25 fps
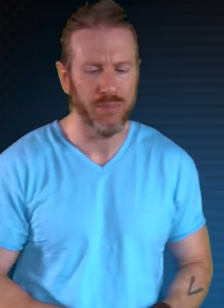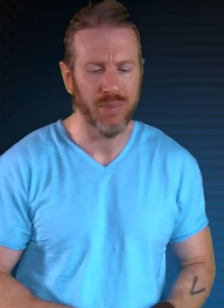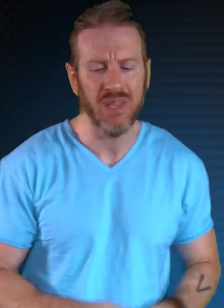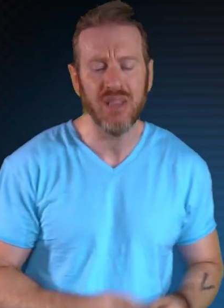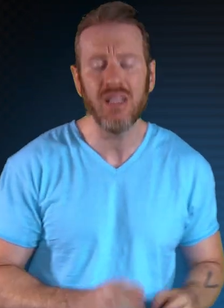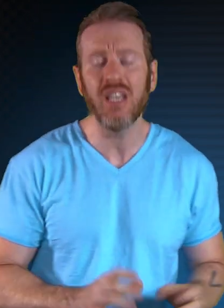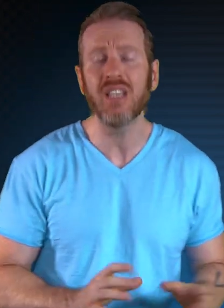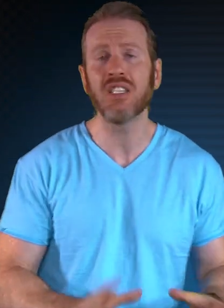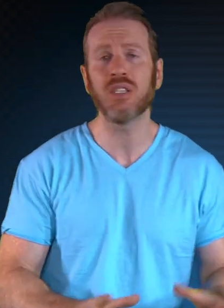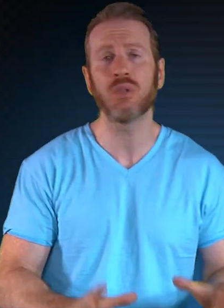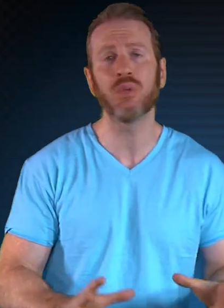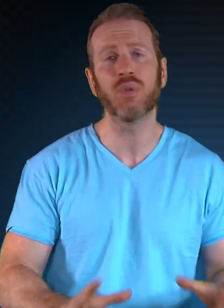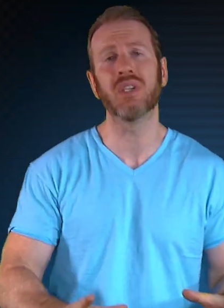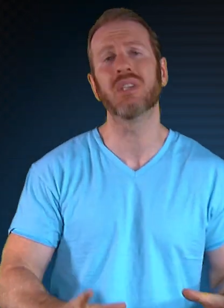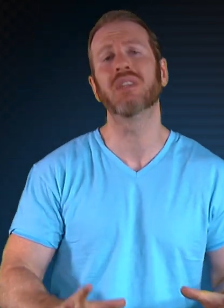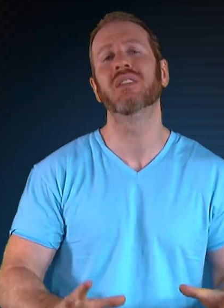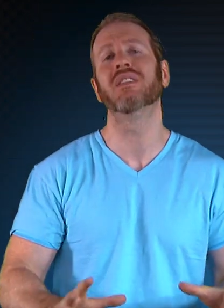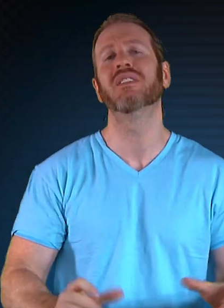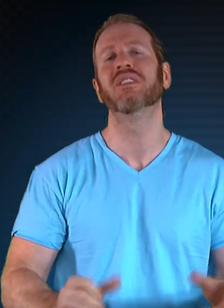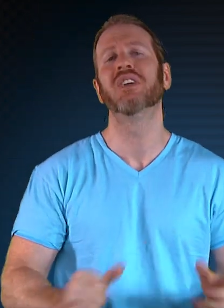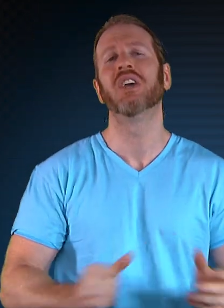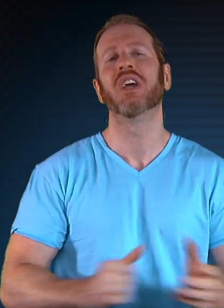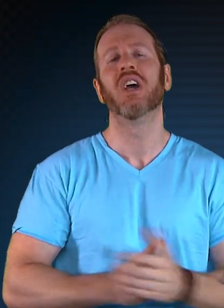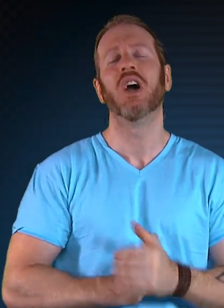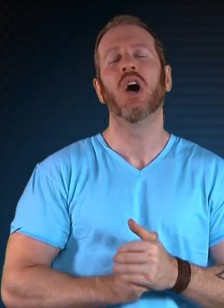But this
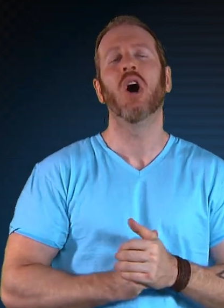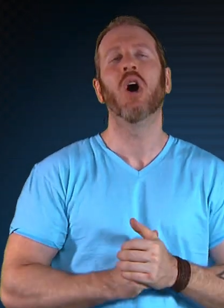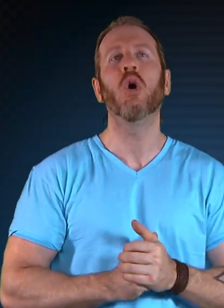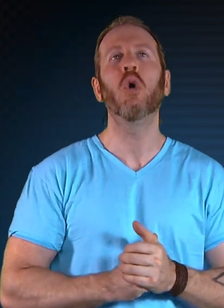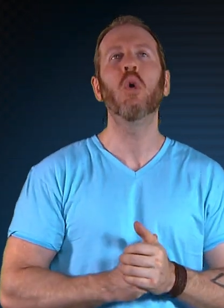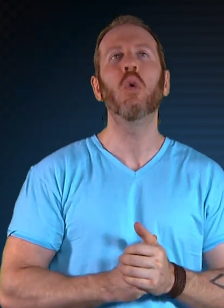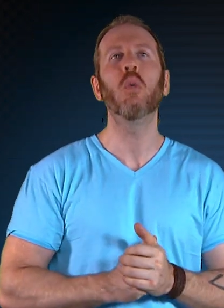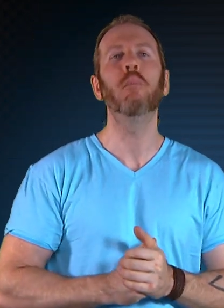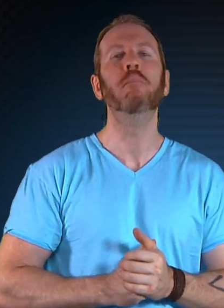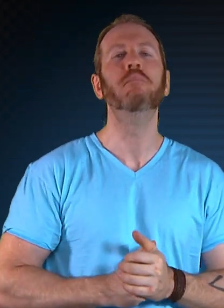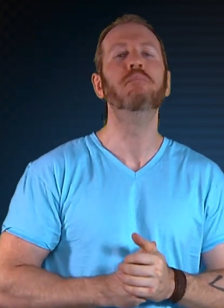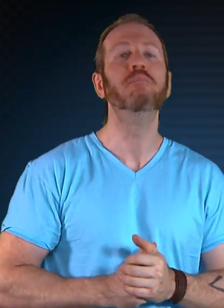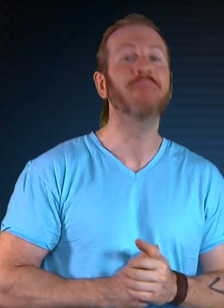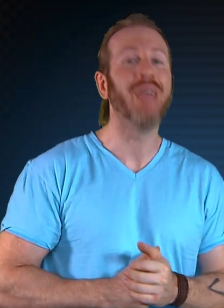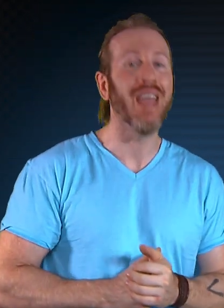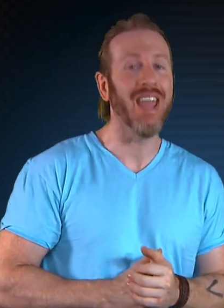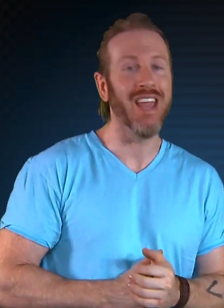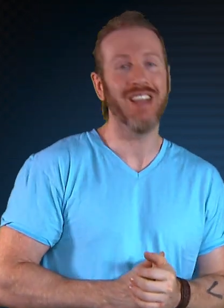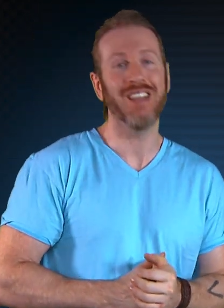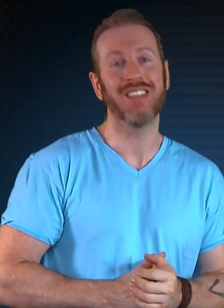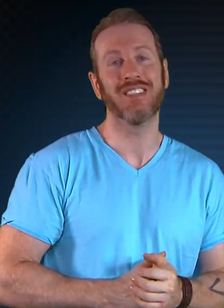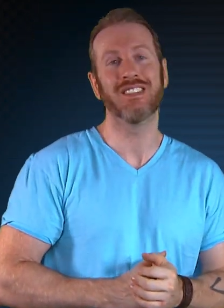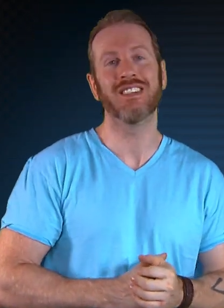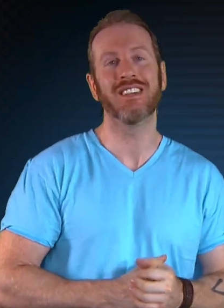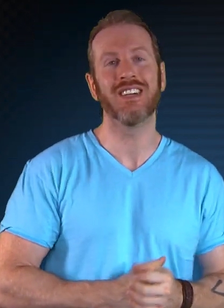one, oh
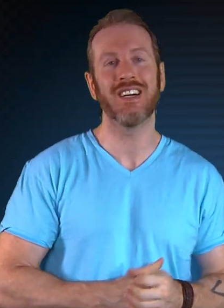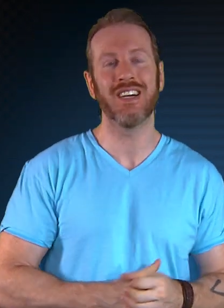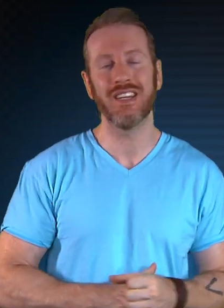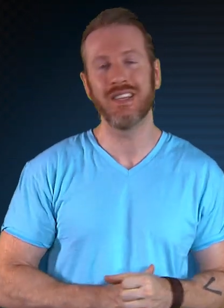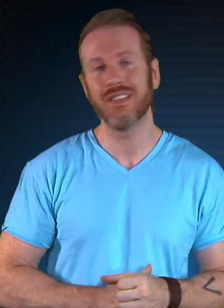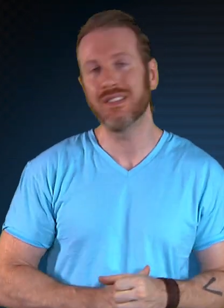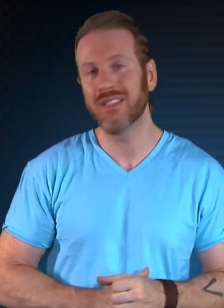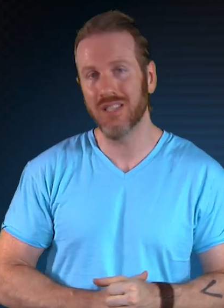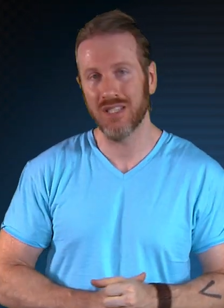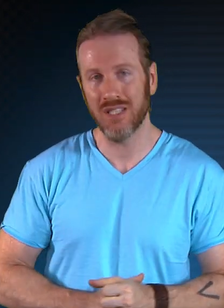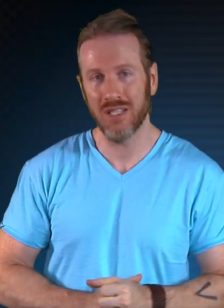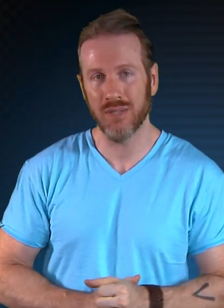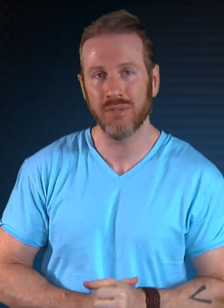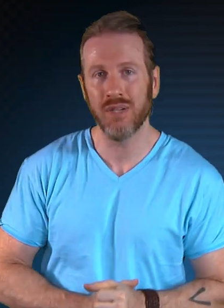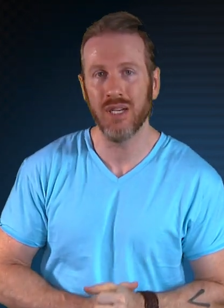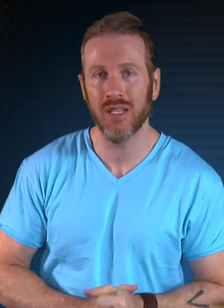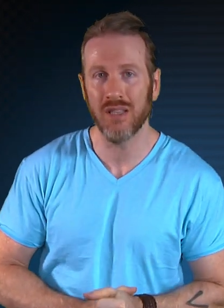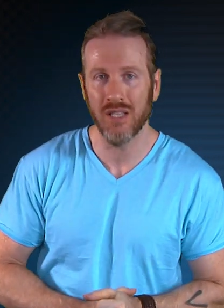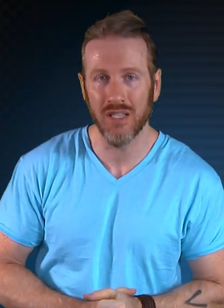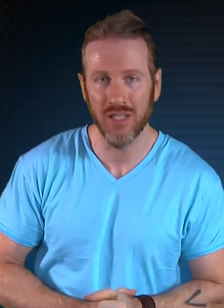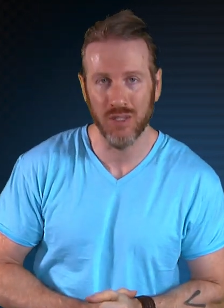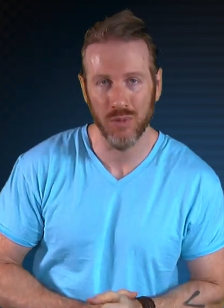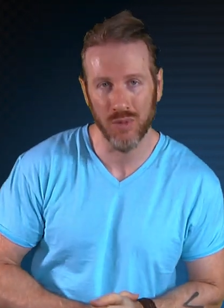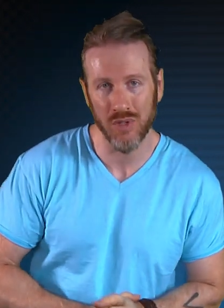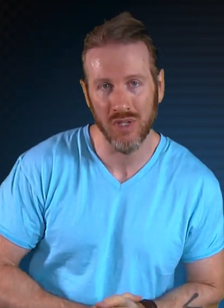man, did I anticipate
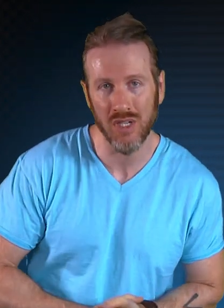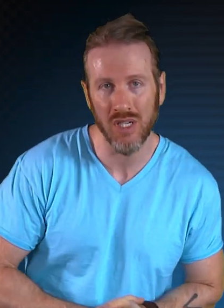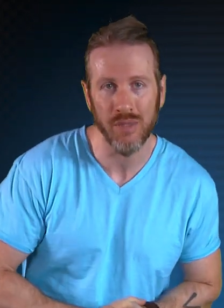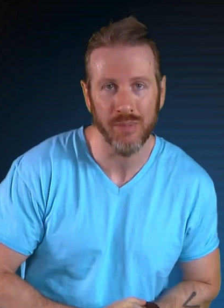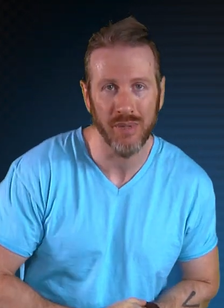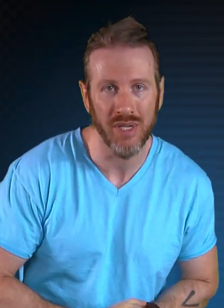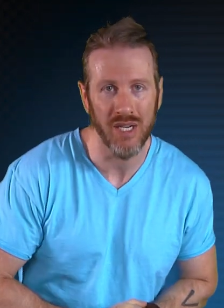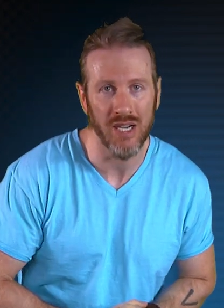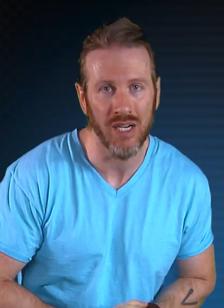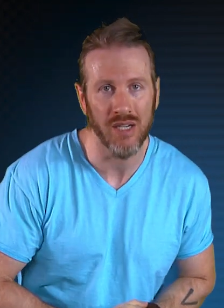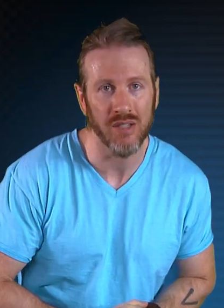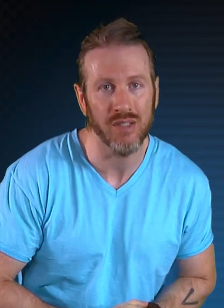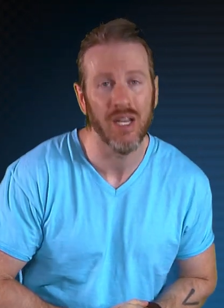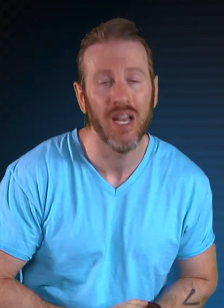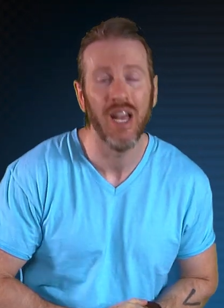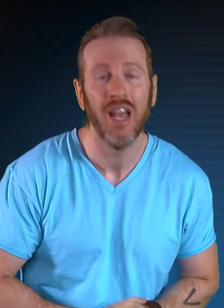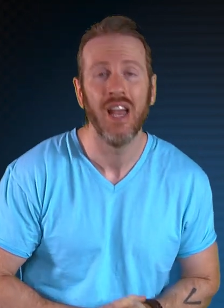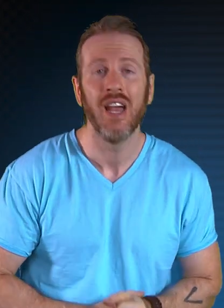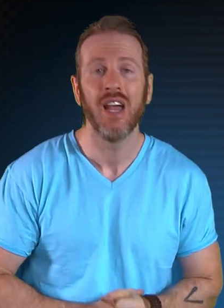this one coming out.